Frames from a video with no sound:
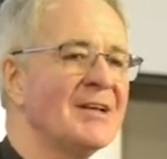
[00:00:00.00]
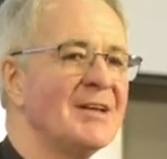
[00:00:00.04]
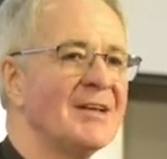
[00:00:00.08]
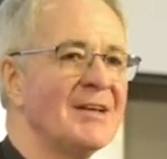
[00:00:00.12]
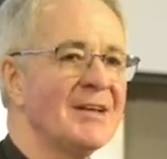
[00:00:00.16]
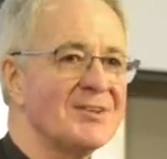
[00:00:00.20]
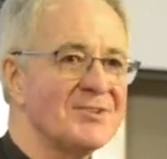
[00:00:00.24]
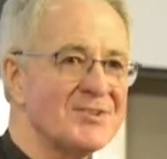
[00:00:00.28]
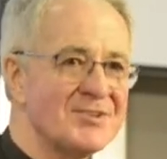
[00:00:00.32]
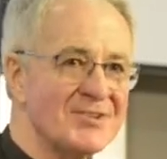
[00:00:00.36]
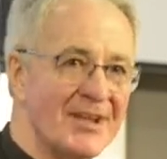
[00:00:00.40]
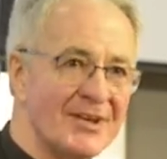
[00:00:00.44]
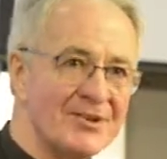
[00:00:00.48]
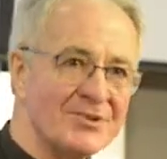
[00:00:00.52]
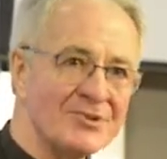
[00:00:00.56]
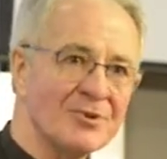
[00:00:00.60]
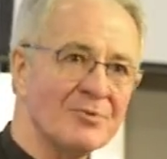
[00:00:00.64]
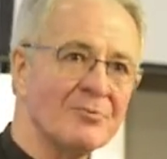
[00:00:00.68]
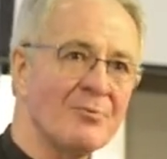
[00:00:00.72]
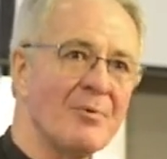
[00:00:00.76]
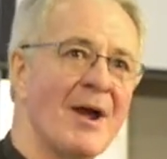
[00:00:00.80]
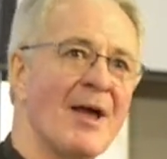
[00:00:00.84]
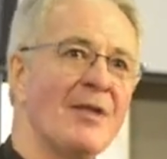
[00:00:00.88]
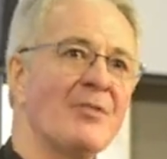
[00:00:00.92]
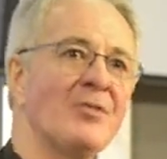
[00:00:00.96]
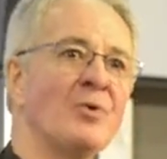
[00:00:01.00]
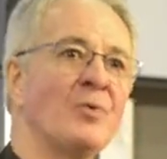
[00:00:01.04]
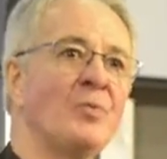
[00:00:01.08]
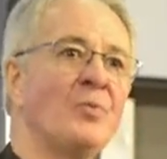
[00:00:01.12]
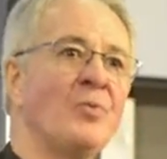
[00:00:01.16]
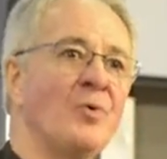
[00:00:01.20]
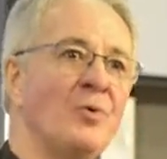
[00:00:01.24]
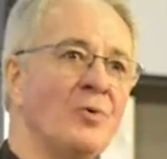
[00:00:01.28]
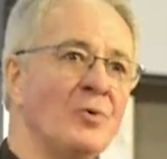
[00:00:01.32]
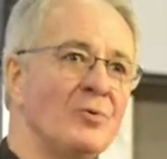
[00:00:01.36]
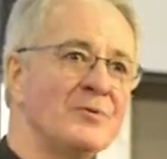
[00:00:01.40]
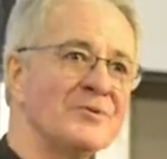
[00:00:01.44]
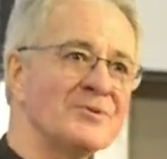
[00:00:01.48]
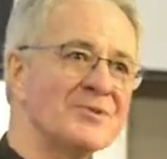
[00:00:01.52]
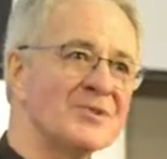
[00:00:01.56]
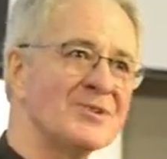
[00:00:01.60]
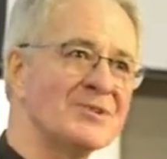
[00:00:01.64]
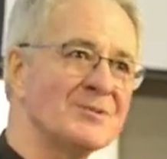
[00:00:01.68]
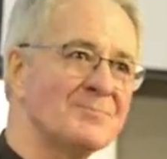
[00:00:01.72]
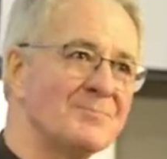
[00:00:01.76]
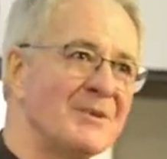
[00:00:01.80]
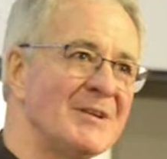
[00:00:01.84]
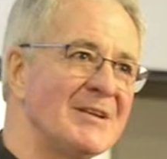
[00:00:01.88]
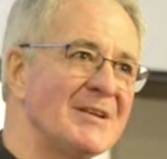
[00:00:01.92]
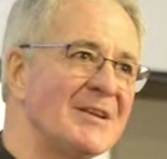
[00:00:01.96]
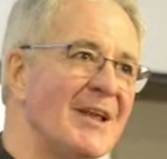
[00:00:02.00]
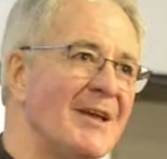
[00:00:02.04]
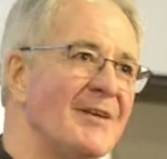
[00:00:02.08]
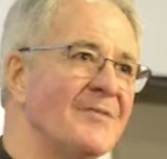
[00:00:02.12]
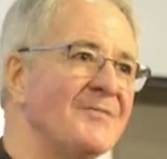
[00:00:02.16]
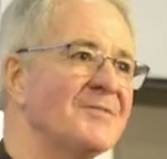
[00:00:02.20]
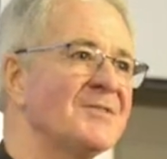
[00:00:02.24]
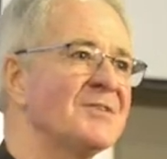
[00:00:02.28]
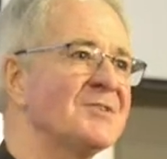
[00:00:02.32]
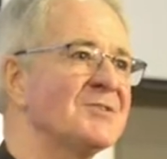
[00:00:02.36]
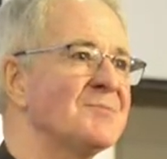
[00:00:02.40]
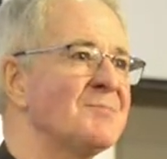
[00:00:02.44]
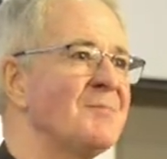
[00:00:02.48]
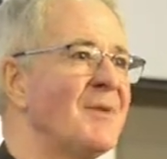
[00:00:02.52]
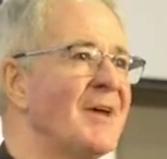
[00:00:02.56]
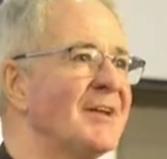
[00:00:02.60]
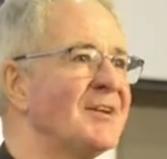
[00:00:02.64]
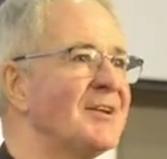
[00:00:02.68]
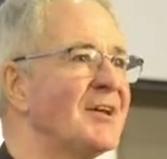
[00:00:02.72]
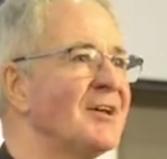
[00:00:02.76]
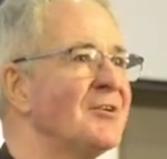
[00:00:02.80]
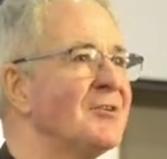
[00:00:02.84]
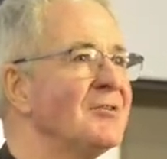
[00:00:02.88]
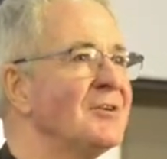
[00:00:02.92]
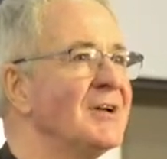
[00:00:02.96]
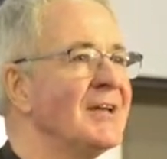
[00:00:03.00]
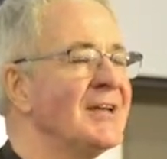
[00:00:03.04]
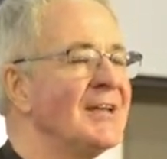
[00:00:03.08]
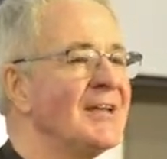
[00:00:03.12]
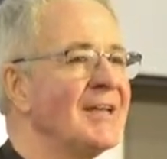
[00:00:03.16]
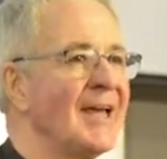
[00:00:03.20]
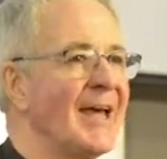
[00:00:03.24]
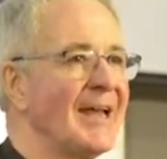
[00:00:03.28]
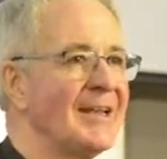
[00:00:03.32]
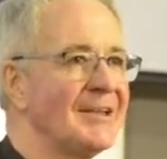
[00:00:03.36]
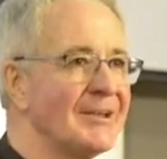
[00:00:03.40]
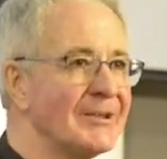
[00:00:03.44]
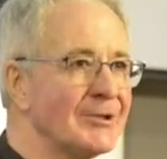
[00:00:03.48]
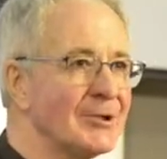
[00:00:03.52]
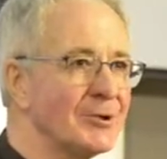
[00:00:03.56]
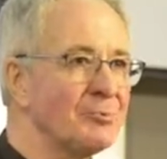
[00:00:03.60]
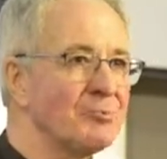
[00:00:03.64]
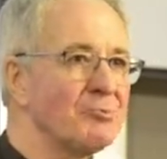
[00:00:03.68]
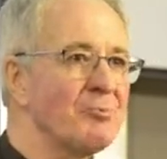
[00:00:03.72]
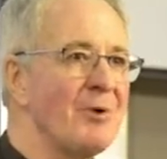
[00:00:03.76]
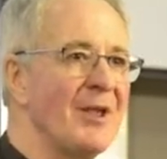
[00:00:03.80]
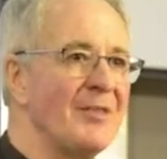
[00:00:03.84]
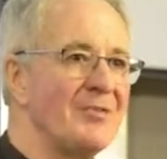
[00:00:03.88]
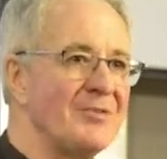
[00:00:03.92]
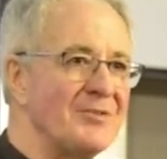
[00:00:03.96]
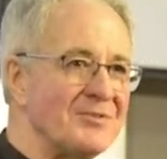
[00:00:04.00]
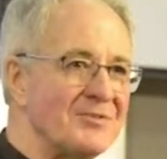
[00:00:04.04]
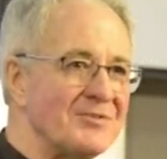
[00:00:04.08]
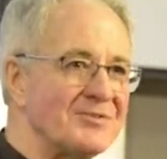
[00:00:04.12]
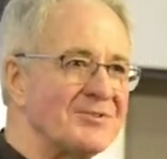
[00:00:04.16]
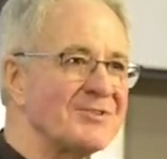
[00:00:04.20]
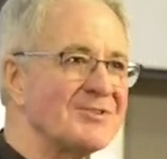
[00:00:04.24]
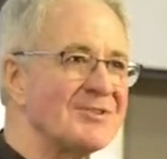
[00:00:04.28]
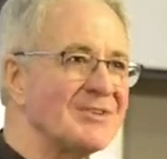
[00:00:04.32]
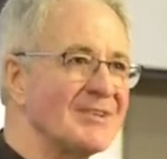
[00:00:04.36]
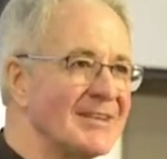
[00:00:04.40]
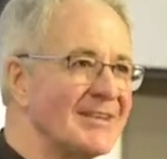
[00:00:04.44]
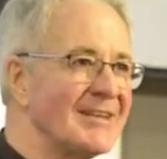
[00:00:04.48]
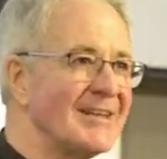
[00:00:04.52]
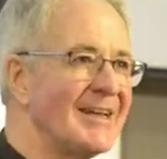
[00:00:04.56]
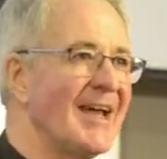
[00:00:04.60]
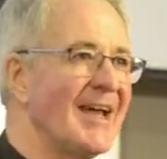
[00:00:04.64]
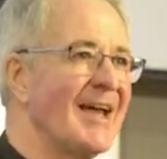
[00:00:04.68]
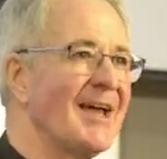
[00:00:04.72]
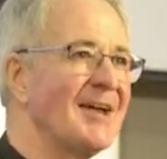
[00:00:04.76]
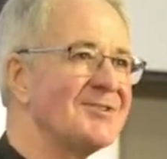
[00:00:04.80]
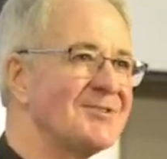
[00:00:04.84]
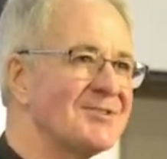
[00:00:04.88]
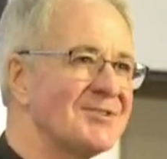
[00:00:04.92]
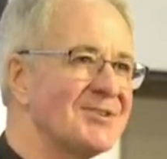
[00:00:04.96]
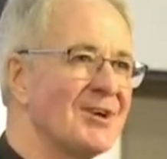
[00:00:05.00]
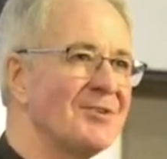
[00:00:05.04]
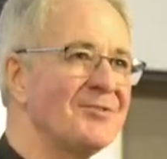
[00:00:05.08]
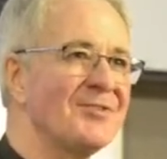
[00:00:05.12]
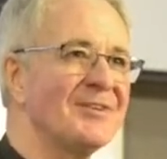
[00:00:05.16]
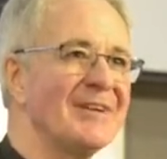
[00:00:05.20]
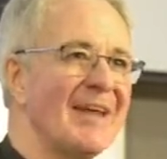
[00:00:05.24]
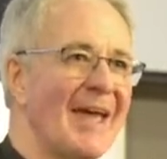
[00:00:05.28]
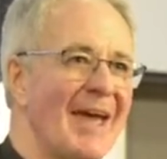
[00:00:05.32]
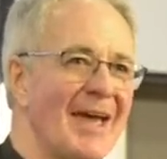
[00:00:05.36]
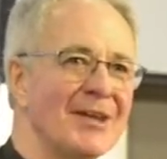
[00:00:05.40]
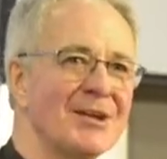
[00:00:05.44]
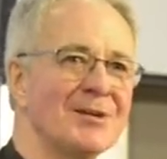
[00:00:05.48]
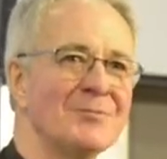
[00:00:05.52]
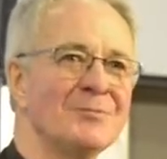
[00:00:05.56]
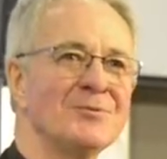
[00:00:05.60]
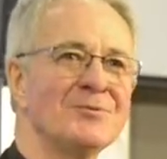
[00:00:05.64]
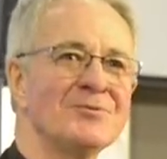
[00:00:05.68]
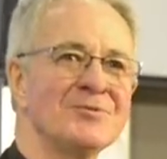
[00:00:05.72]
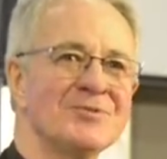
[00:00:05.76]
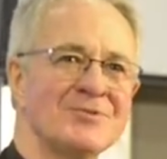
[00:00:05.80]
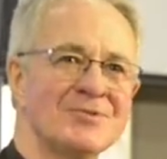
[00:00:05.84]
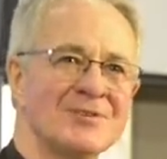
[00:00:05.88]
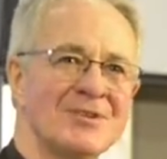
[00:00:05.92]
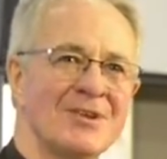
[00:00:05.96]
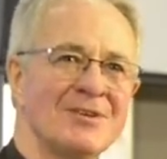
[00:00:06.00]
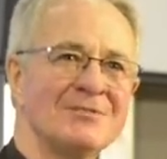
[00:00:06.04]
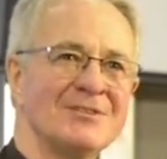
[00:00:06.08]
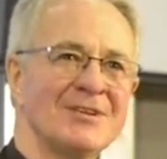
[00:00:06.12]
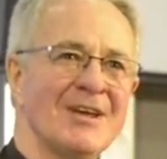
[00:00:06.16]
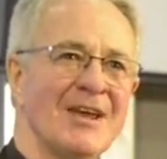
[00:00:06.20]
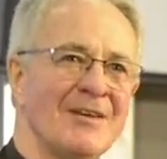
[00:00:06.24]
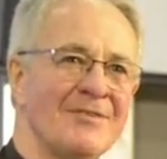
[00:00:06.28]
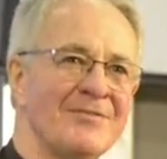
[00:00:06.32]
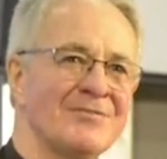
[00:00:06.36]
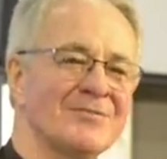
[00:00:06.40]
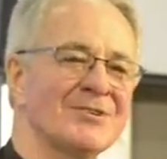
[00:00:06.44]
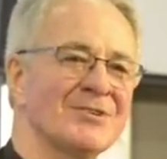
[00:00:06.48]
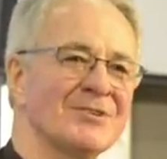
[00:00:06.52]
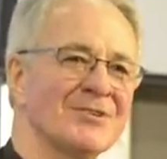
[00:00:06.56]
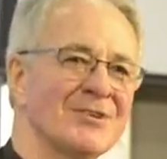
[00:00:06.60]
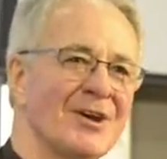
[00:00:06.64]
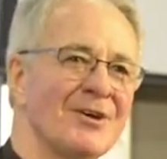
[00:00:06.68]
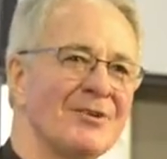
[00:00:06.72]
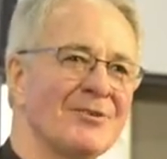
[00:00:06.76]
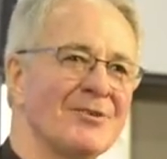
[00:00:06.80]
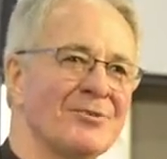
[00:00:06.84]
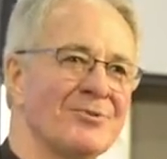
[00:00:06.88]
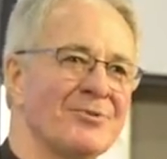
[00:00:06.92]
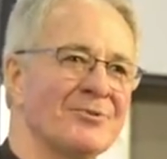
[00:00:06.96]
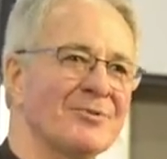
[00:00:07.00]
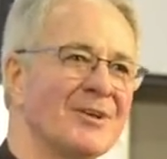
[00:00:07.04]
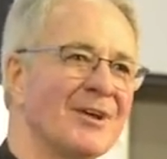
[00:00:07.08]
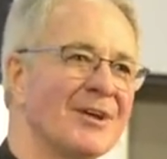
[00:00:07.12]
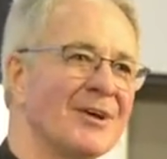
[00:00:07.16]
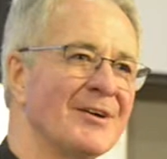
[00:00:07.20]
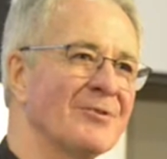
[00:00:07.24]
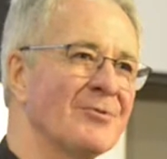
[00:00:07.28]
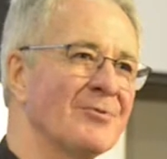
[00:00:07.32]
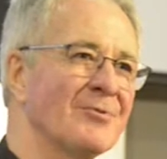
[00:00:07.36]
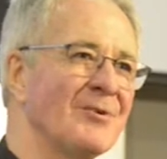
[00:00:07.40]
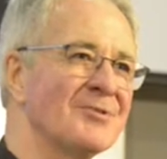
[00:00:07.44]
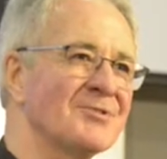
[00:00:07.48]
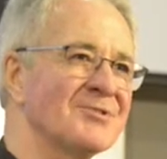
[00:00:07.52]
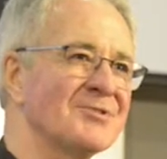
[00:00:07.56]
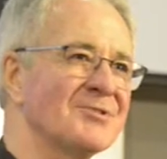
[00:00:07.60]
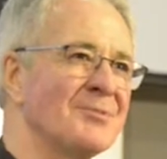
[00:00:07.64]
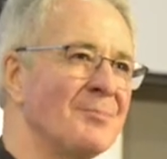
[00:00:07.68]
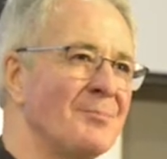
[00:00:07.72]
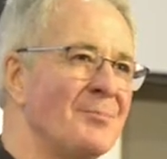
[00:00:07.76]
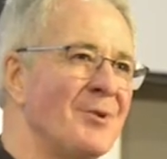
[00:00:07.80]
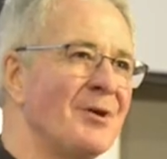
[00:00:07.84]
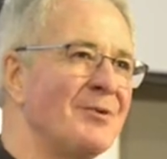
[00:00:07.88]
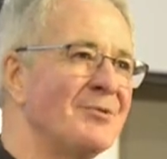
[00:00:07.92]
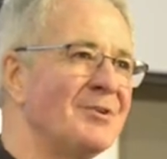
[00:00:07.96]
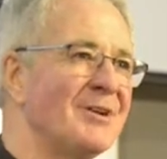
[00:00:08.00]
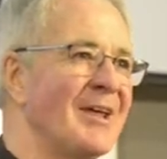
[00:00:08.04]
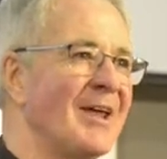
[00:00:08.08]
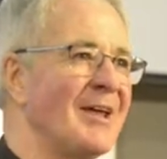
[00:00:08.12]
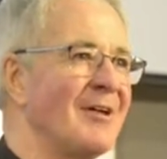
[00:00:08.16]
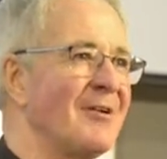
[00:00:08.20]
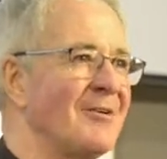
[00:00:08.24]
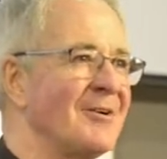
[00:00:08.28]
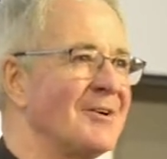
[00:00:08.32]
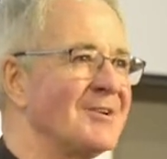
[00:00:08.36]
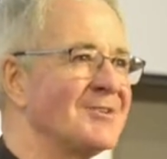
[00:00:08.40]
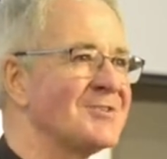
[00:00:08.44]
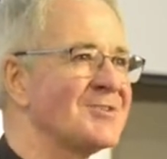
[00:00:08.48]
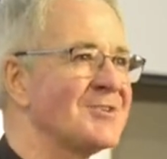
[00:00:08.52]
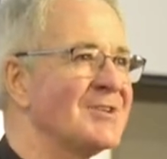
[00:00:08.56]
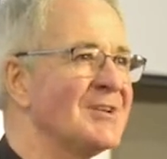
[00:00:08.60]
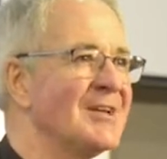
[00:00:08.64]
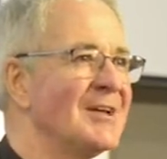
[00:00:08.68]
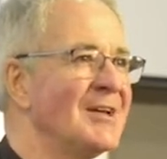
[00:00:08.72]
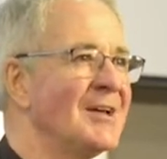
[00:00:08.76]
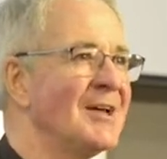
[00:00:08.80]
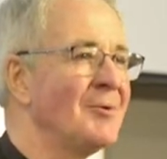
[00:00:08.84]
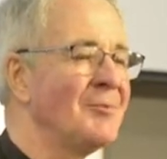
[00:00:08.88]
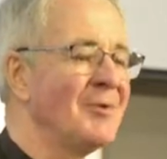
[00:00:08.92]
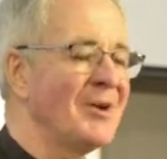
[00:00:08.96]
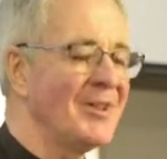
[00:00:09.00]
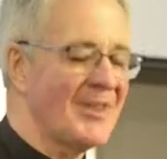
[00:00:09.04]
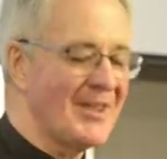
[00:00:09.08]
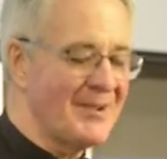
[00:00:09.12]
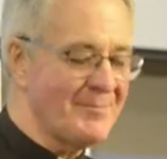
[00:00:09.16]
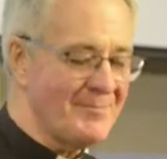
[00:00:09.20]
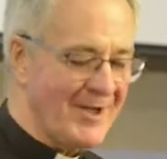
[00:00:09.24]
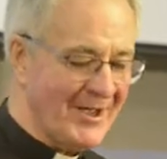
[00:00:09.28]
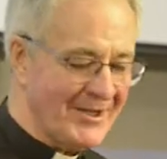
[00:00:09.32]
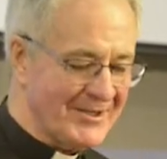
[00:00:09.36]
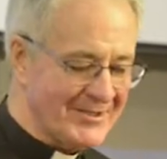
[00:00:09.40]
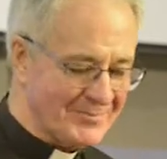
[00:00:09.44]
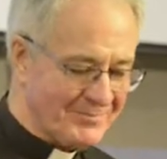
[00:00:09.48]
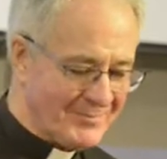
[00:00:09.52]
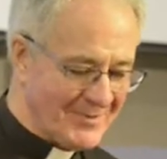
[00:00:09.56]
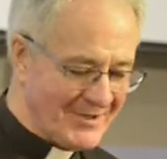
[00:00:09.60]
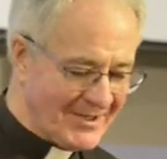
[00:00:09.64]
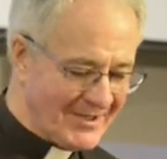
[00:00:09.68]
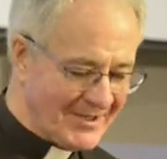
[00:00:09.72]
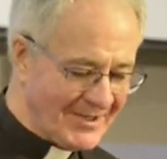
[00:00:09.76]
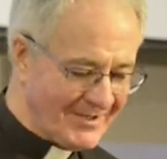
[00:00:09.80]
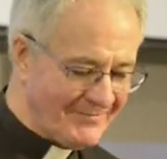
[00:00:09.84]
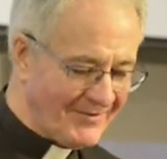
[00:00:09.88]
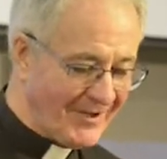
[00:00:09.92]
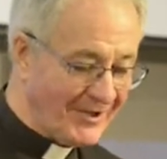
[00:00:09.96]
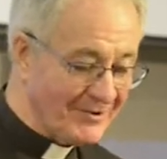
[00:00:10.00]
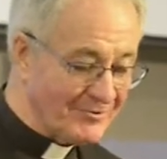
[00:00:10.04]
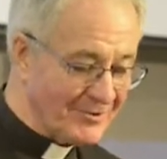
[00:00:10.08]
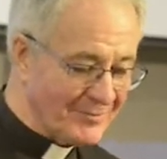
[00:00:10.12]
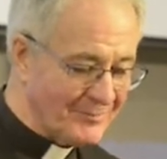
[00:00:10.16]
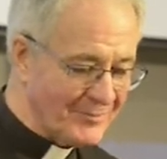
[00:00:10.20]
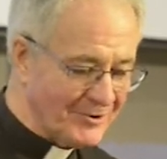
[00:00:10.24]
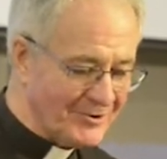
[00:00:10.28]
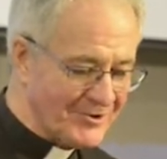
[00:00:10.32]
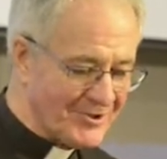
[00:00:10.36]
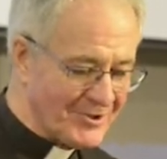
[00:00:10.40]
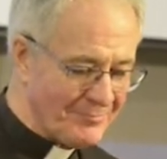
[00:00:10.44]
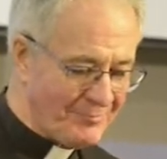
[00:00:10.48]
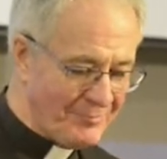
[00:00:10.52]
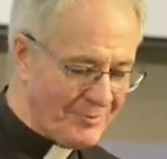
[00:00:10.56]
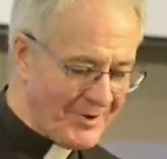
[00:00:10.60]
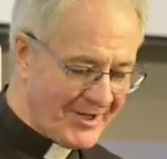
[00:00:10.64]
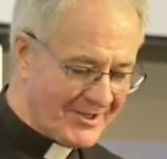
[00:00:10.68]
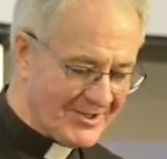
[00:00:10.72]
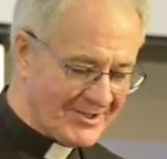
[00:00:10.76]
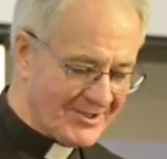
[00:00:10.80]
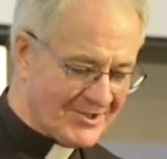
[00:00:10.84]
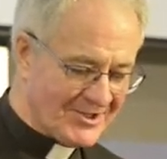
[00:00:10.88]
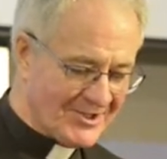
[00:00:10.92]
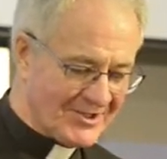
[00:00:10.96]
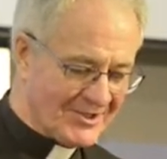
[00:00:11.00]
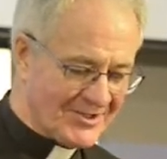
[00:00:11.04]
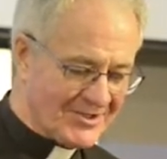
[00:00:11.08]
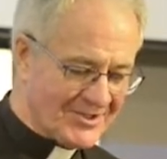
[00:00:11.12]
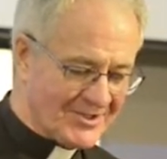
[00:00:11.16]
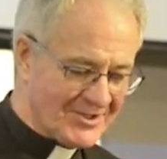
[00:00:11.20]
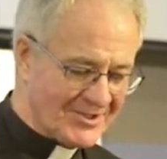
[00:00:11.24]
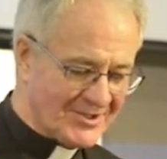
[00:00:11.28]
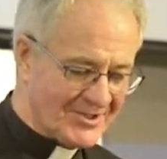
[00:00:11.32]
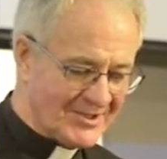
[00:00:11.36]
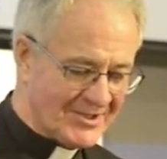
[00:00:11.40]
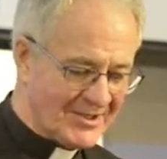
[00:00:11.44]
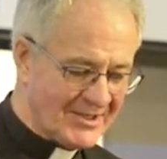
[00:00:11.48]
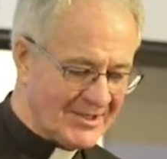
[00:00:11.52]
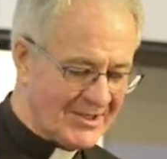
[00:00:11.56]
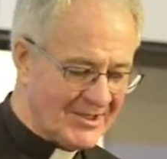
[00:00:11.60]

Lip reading: a center around the walls that's been left as meadow, and little runs so that animals don't have to go across the mown areas where they might be vulnerable to predators.